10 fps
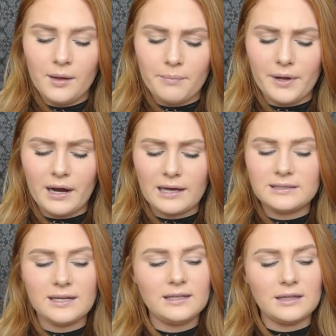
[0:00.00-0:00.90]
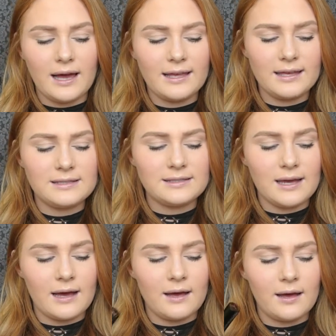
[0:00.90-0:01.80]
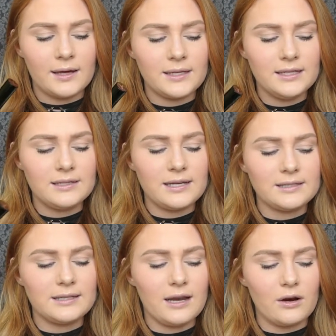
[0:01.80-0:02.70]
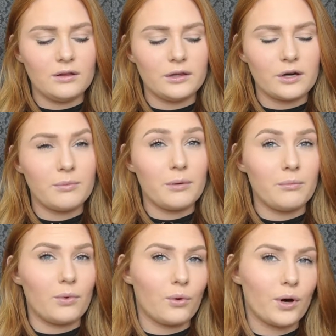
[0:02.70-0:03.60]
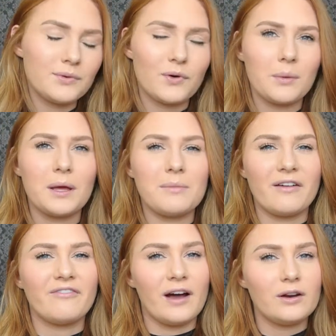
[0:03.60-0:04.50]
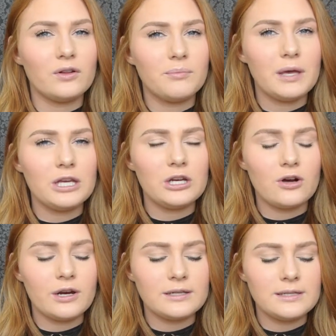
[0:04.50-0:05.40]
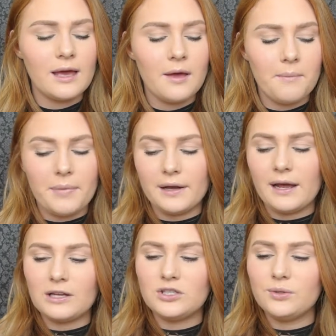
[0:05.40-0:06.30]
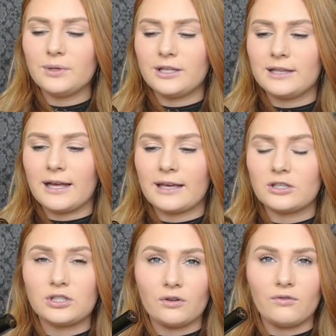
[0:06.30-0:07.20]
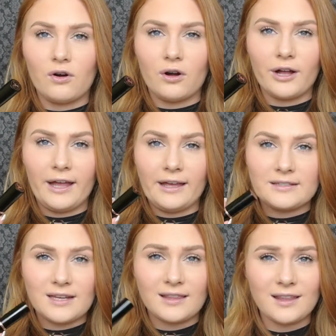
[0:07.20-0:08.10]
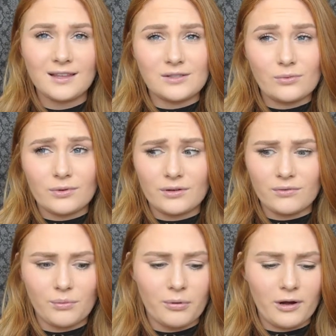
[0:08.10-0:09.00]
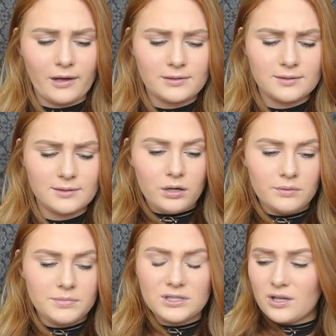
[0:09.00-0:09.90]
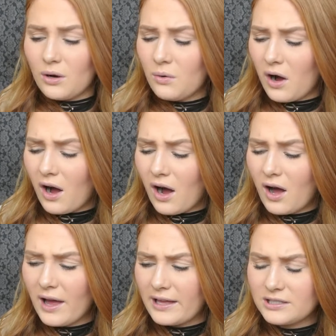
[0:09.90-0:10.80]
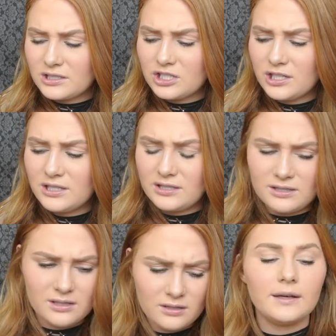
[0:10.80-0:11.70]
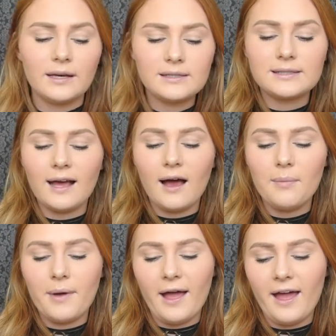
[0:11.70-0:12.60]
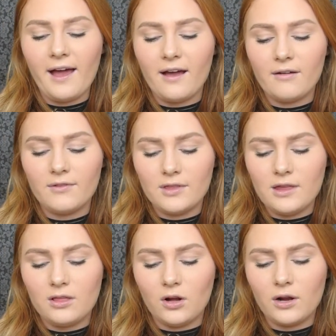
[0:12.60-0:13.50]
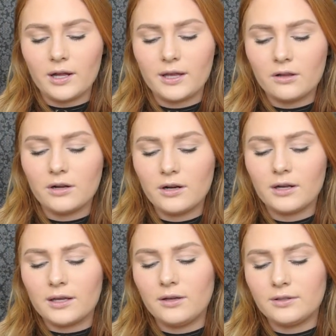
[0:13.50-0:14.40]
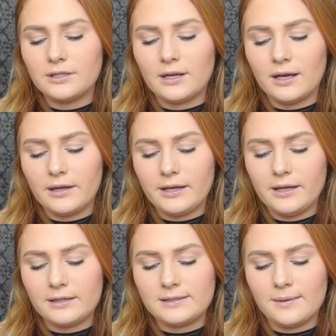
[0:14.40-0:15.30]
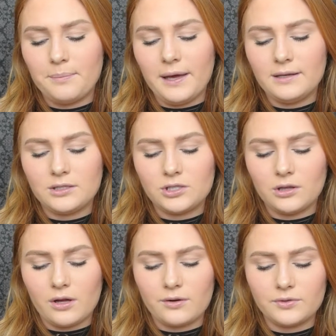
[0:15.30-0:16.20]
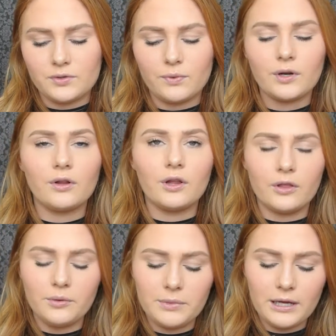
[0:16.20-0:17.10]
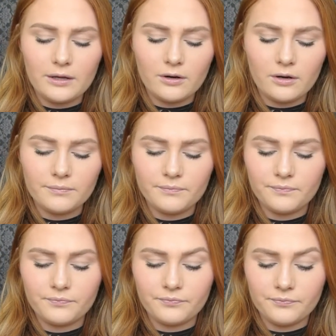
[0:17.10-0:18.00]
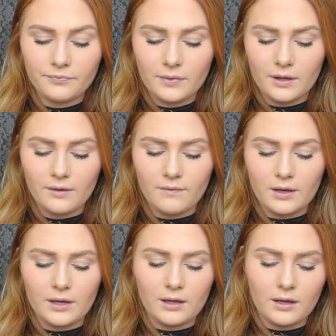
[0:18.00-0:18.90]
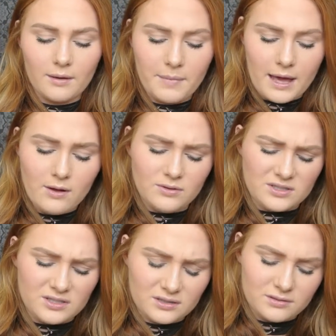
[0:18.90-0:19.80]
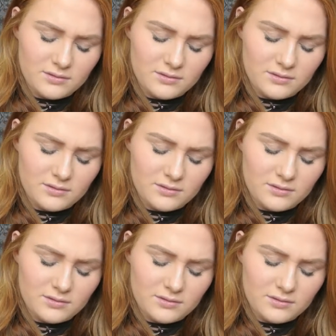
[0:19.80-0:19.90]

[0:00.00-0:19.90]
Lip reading: But I did like it. I need to test it out a little bit more before I make my final opinion on it. But I do really like it so far, and I think it's a wonderful price. I'm so hot, jeez. Next up, I have the Laura Geller Gilded Honey. It's the Baked Gelato Swirl Illuminator. If it can come out.